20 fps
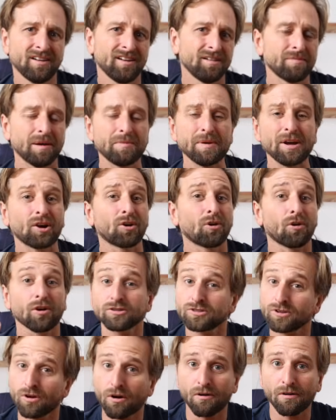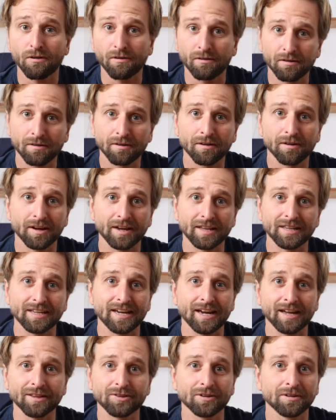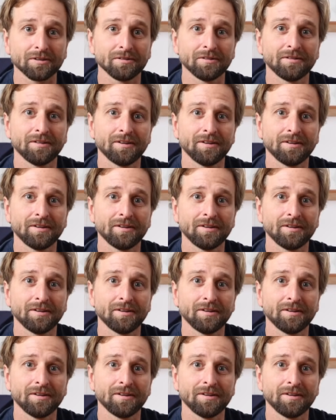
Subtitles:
maybe a croissant in the other,